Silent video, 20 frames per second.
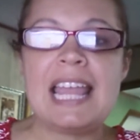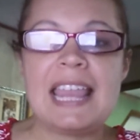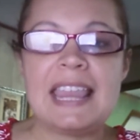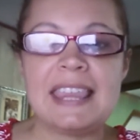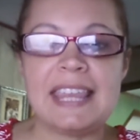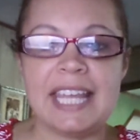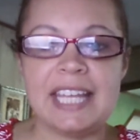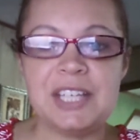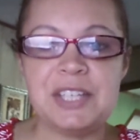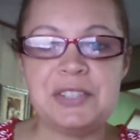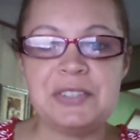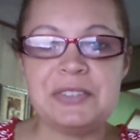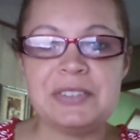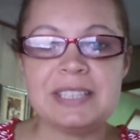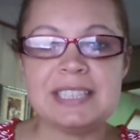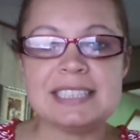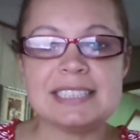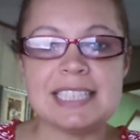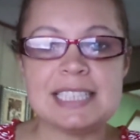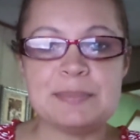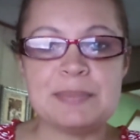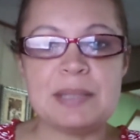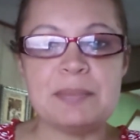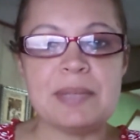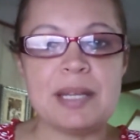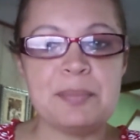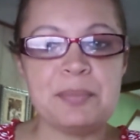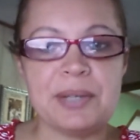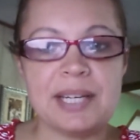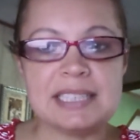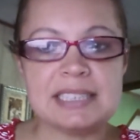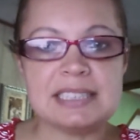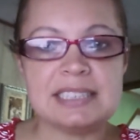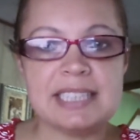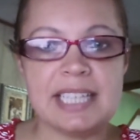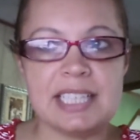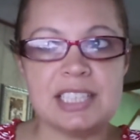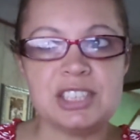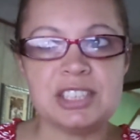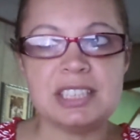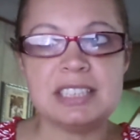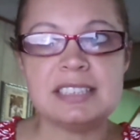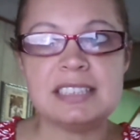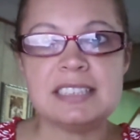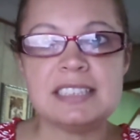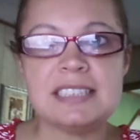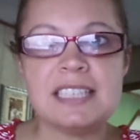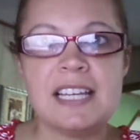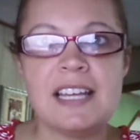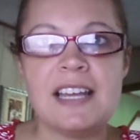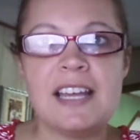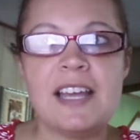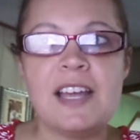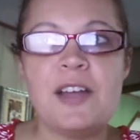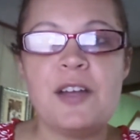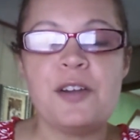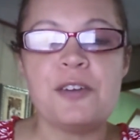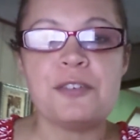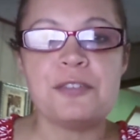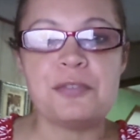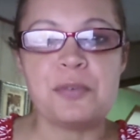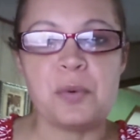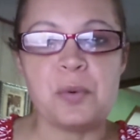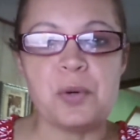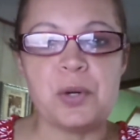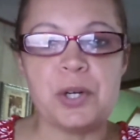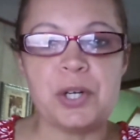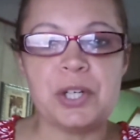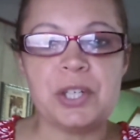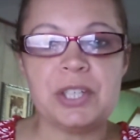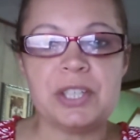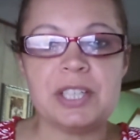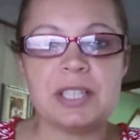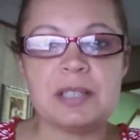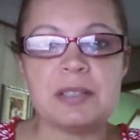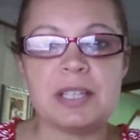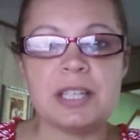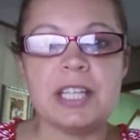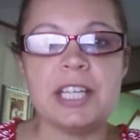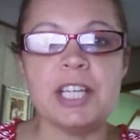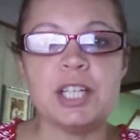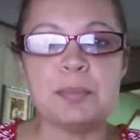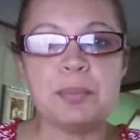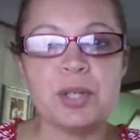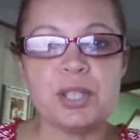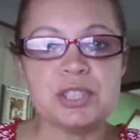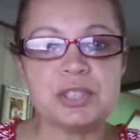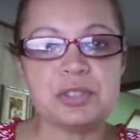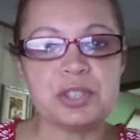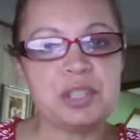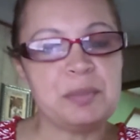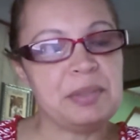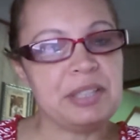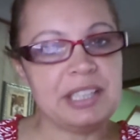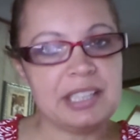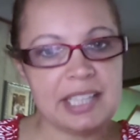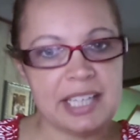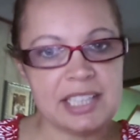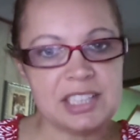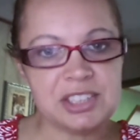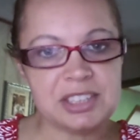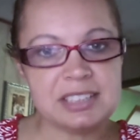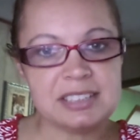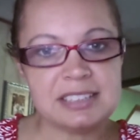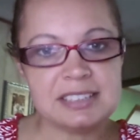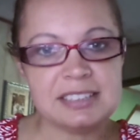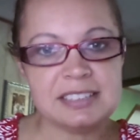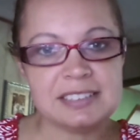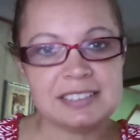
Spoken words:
Thank you. This has been my presentation for interpersonal communication,